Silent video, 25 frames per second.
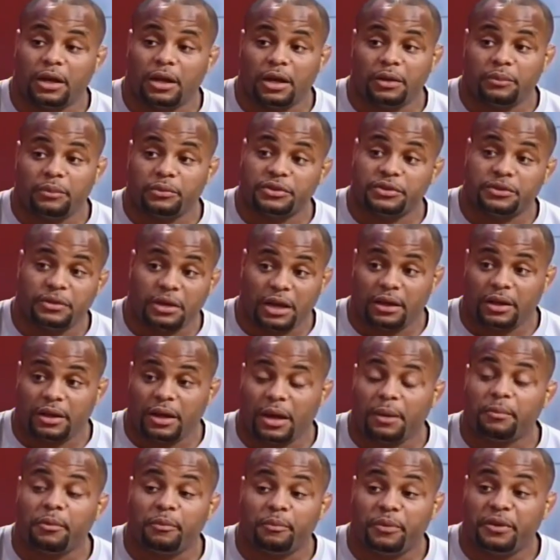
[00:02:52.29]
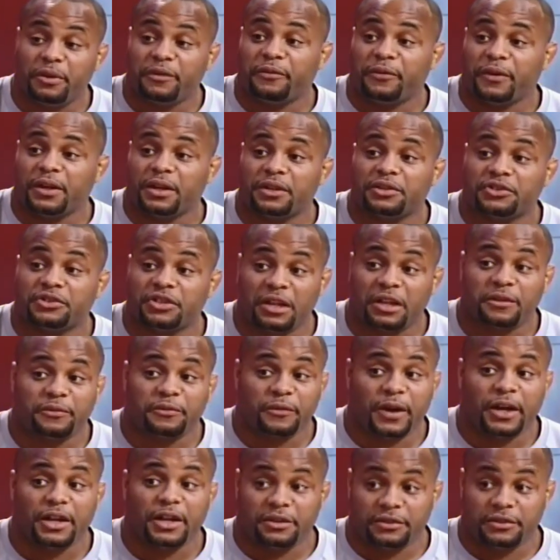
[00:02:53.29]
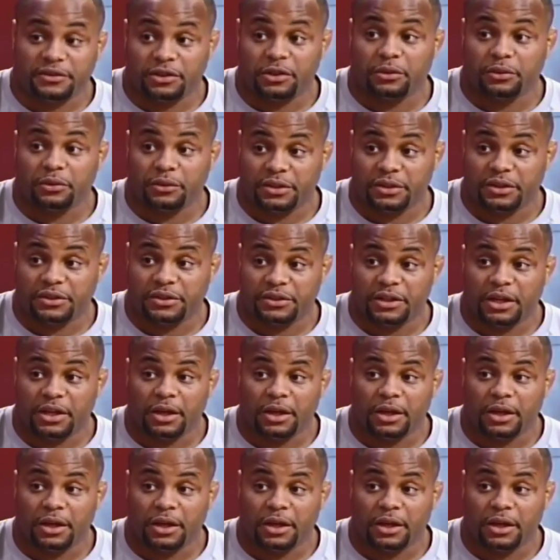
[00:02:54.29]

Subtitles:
I'm a big fan of Jon's fighting still to this day.